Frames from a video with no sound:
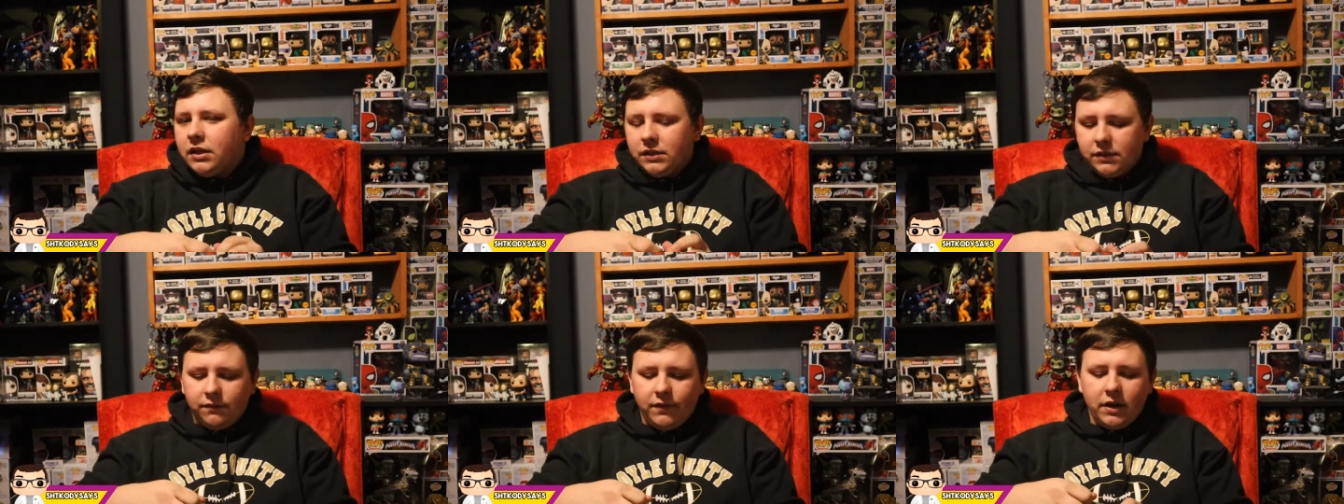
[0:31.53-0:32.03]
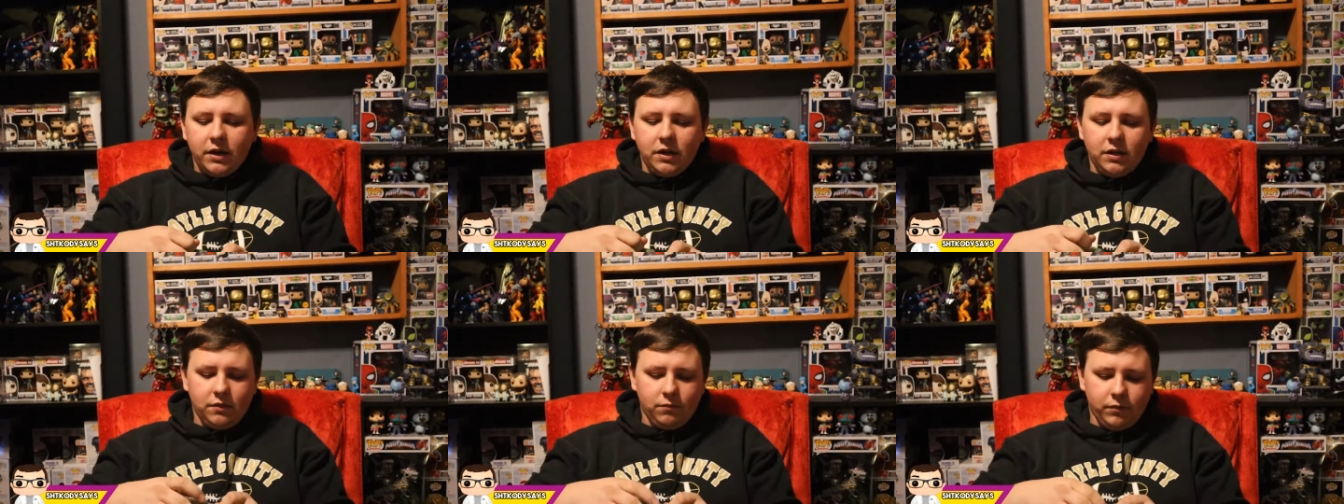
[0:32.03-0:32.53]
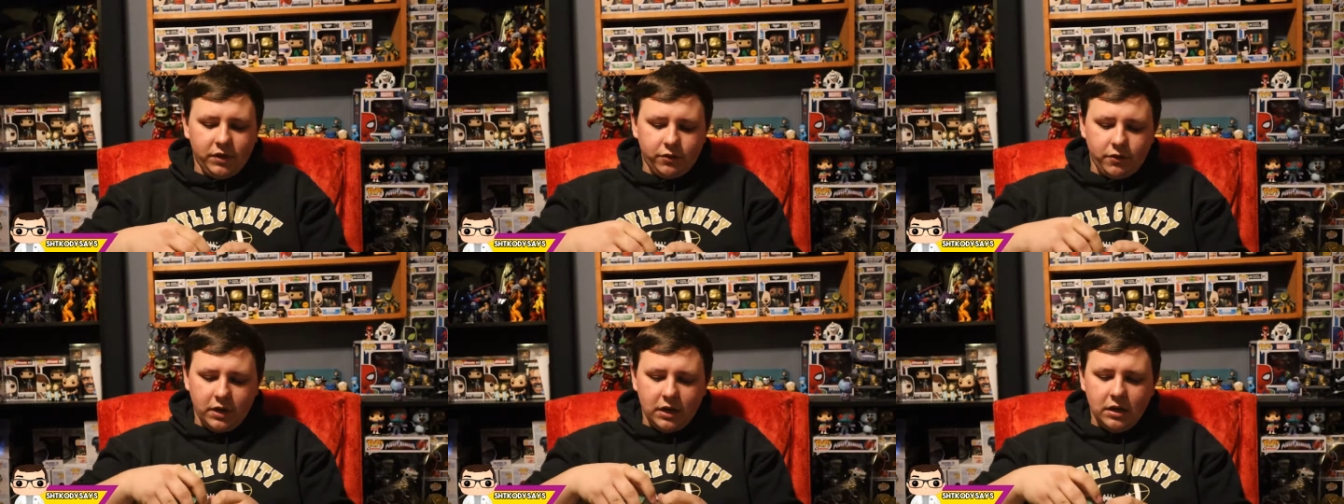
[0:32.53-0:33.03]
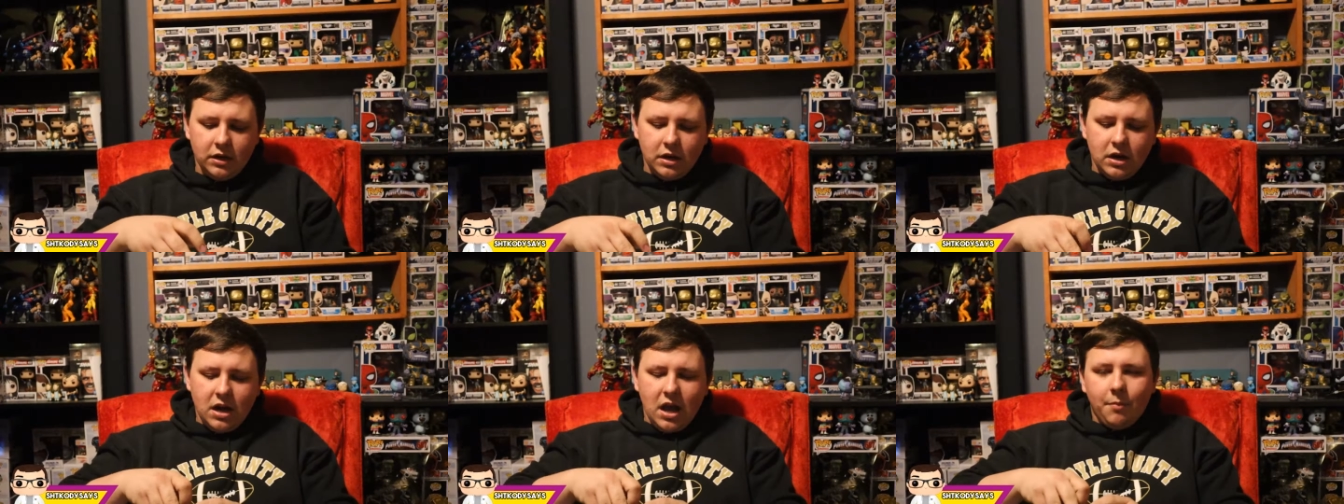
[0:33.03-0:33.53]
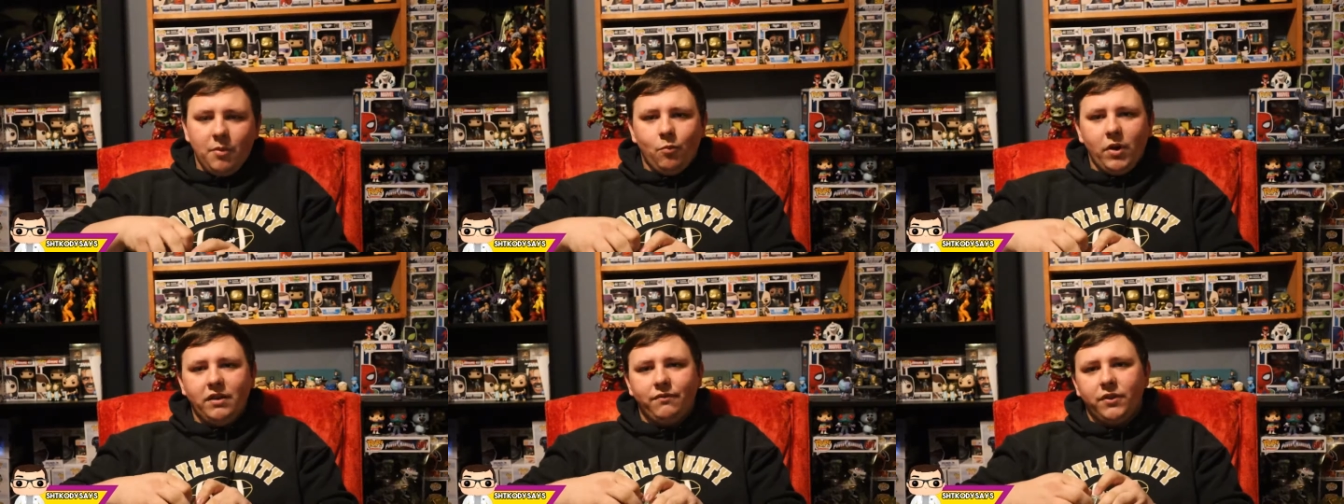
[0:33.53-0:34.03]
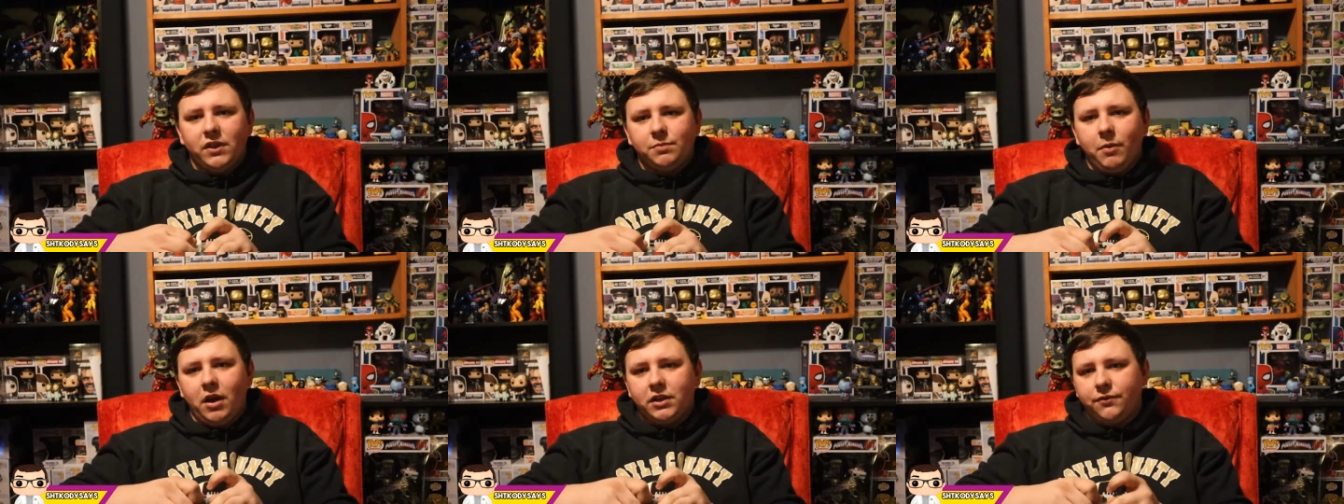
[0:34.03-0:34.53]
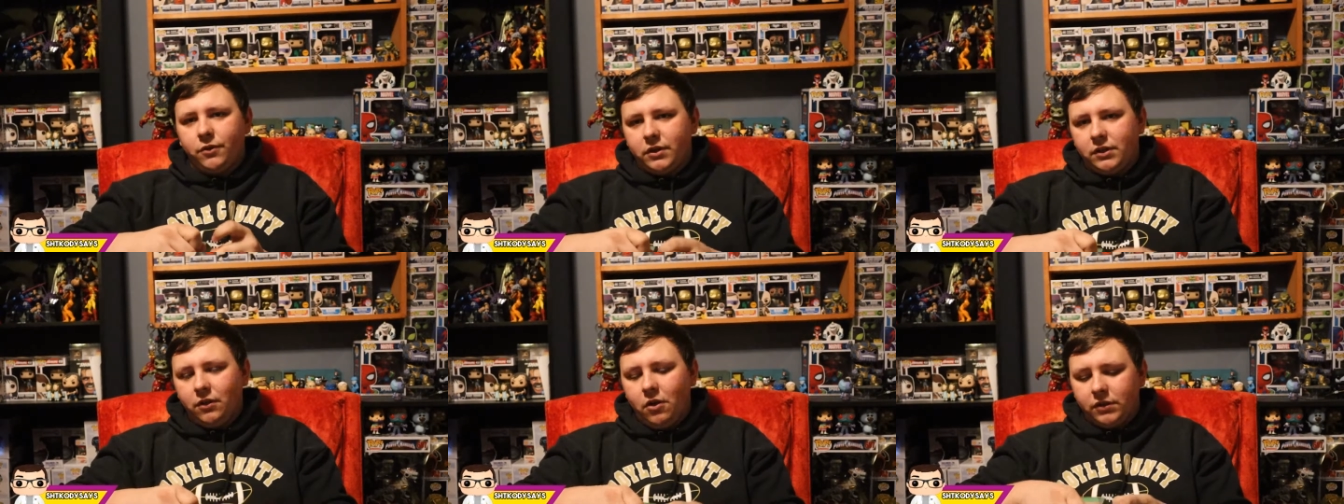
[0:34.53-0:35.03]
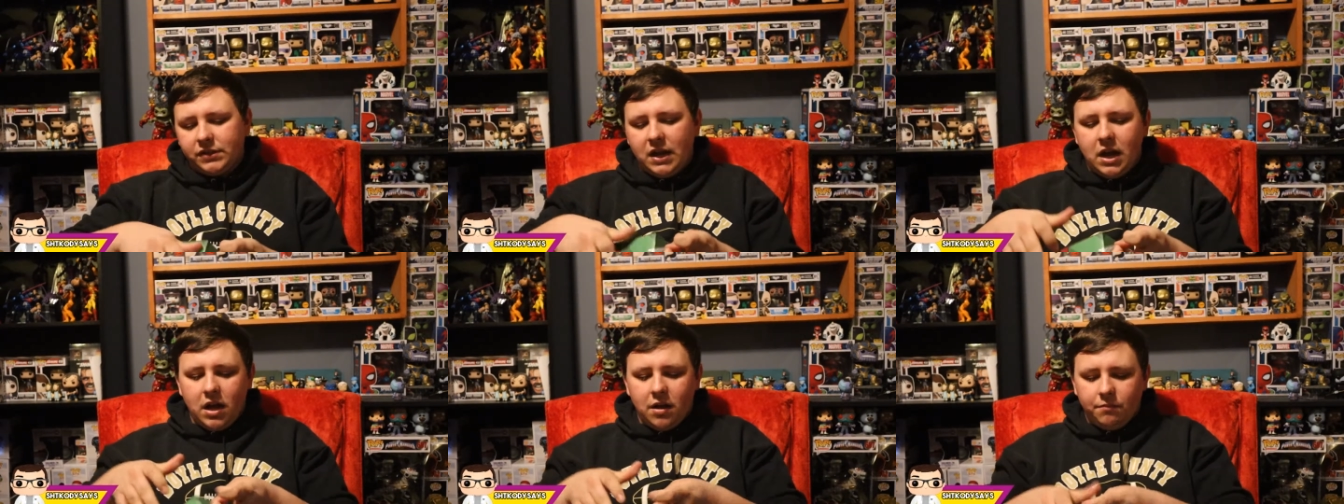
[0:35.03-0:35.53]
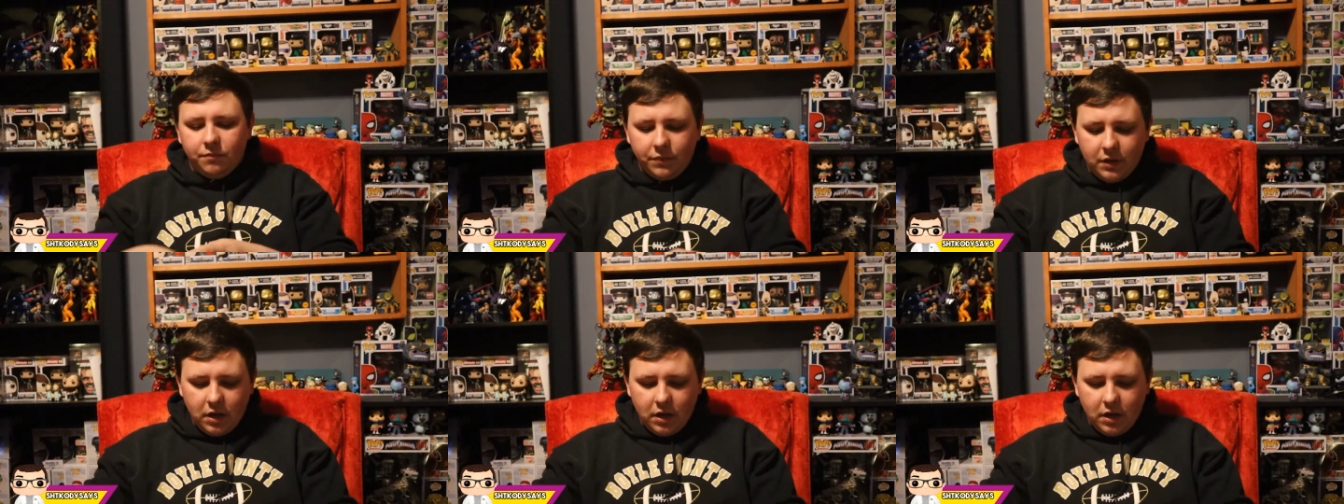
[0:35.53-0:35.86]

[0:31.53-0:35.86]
It's very wintry. I've been waiting for this box for a good long time.